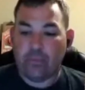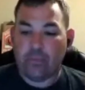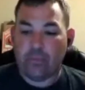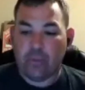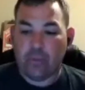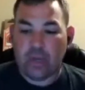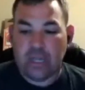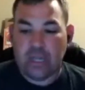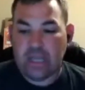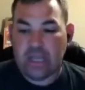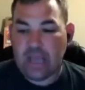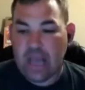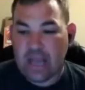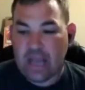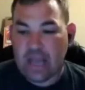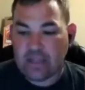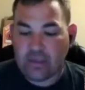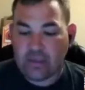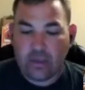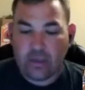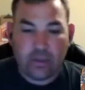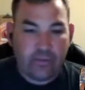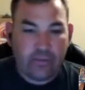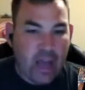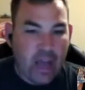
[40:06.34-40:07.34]
you move him when
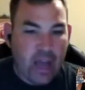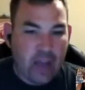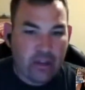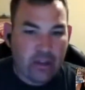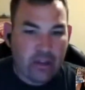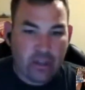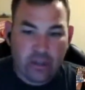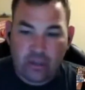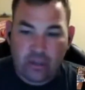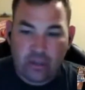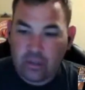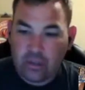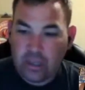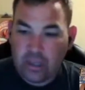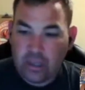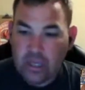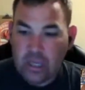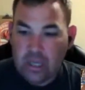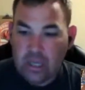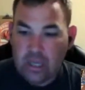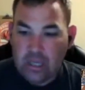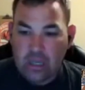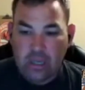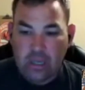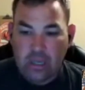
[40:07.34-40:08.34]
he has good
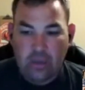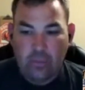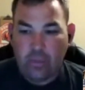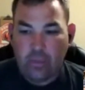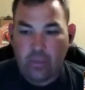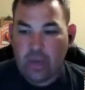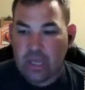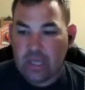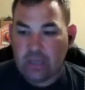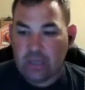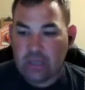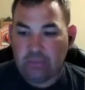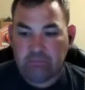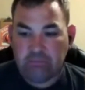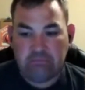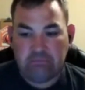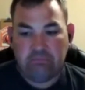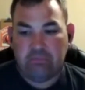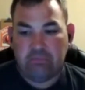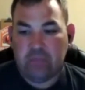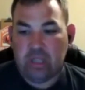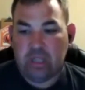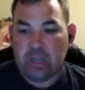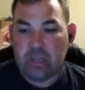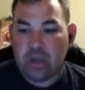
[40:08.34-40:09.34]
value?
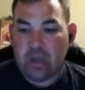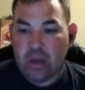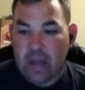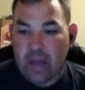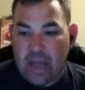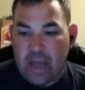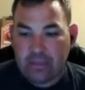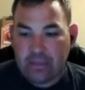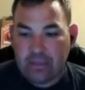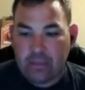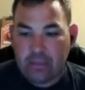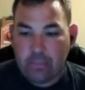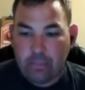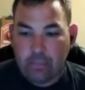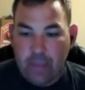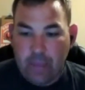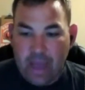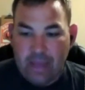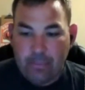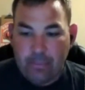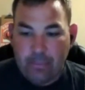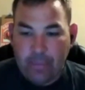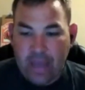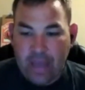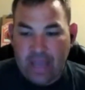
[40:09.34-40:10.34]
When you know
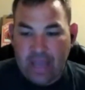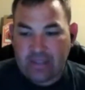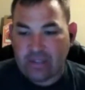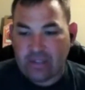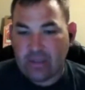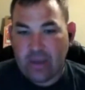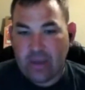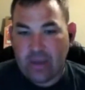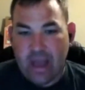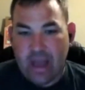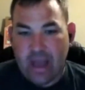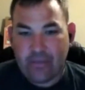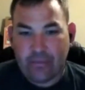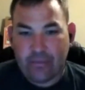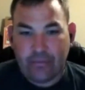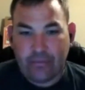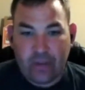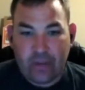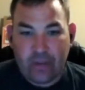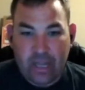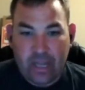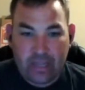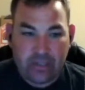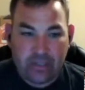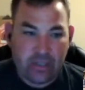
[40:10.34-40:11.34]
at the at best you
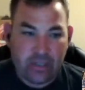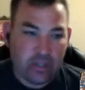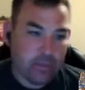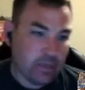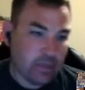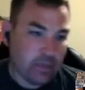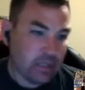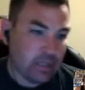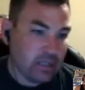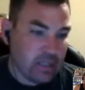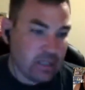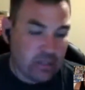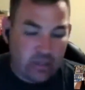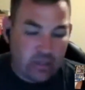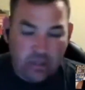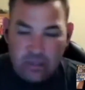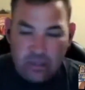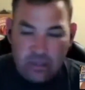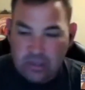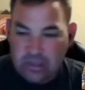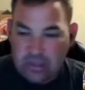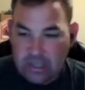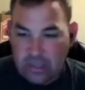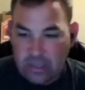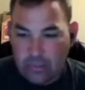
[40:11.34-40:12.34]
have him for next year, but at
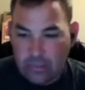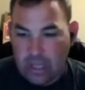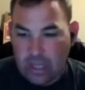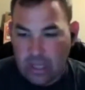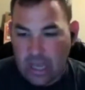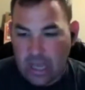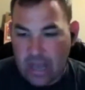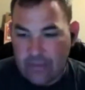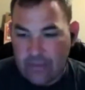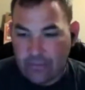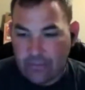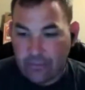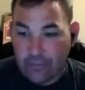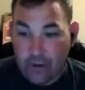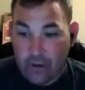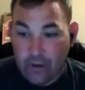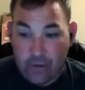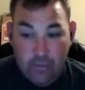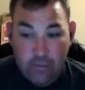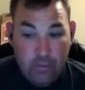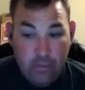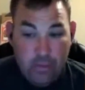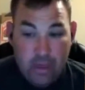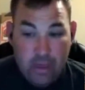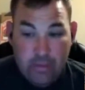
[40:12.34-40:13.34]
least you can see what you
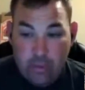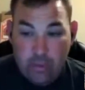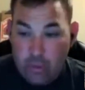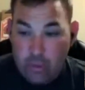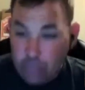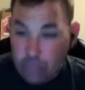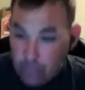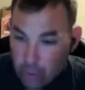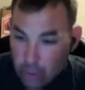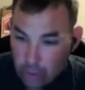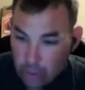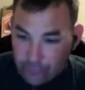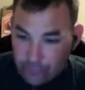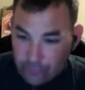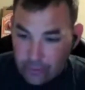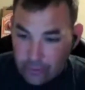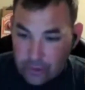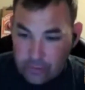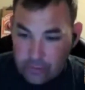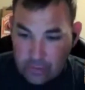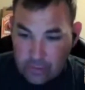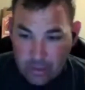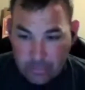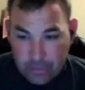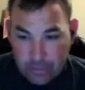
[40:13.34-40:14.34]
have in front of him. Maybe you
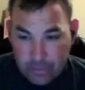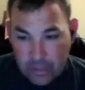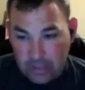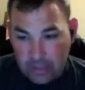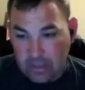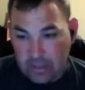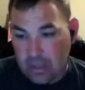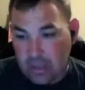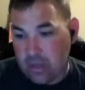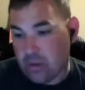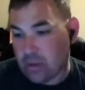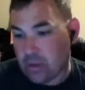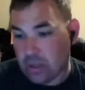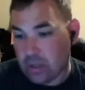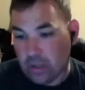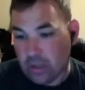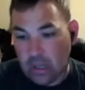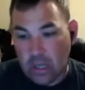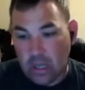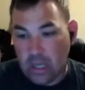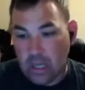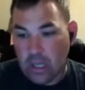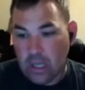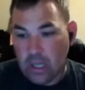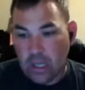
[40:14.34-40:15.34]
pull a first round pick that you
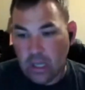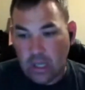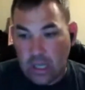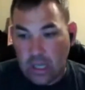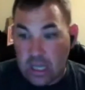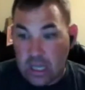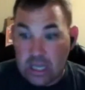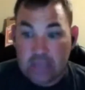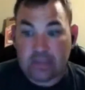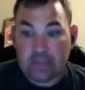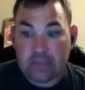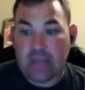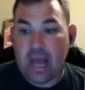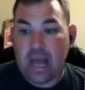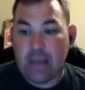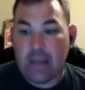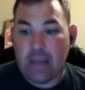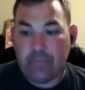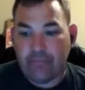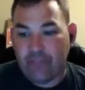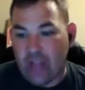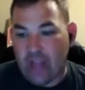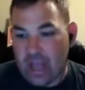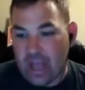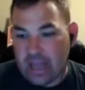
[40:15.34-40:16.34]
can get a
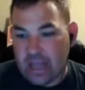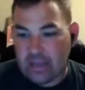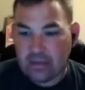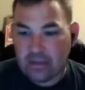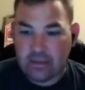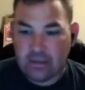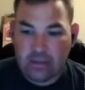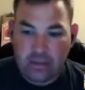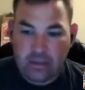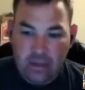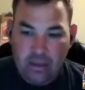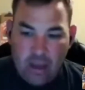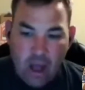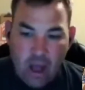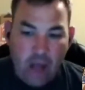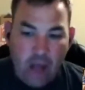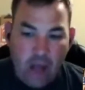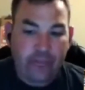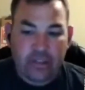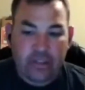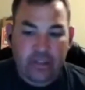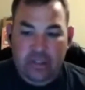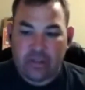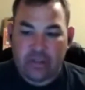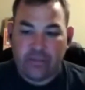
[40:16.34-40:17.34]
top flight
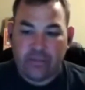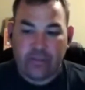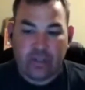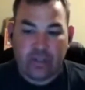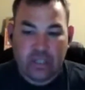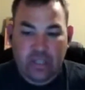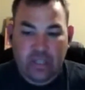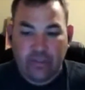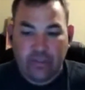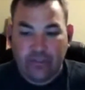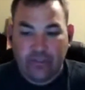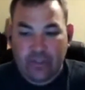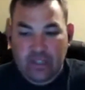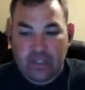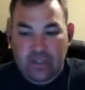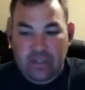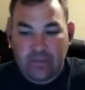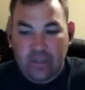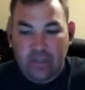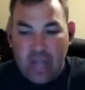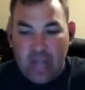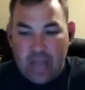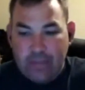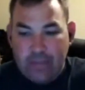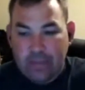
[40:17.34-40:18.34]
offensive or
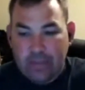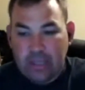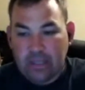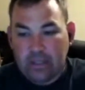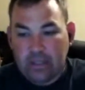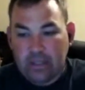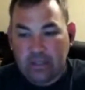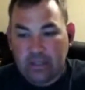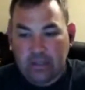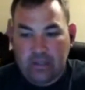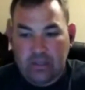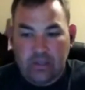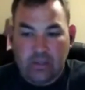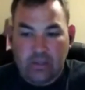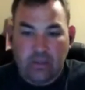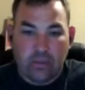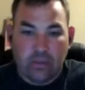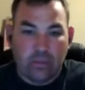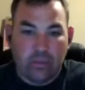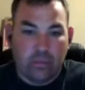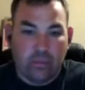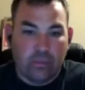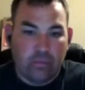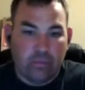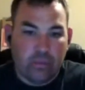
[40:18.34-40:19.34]
defensive lineman
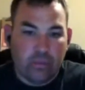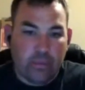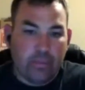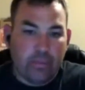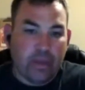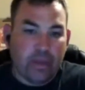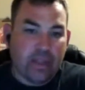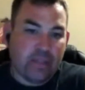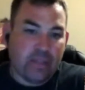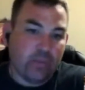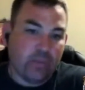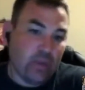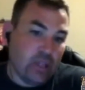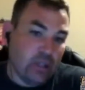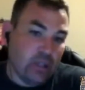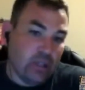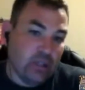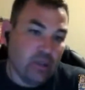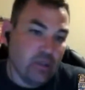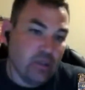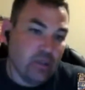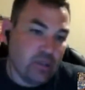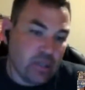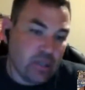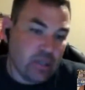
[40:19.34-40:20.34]
to
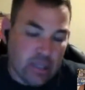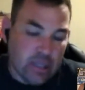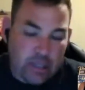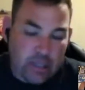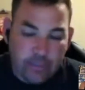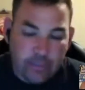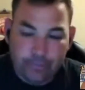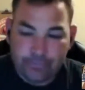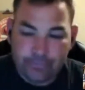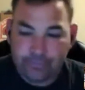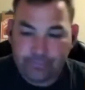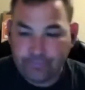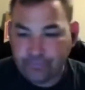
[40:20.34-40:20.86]
replace what you lose in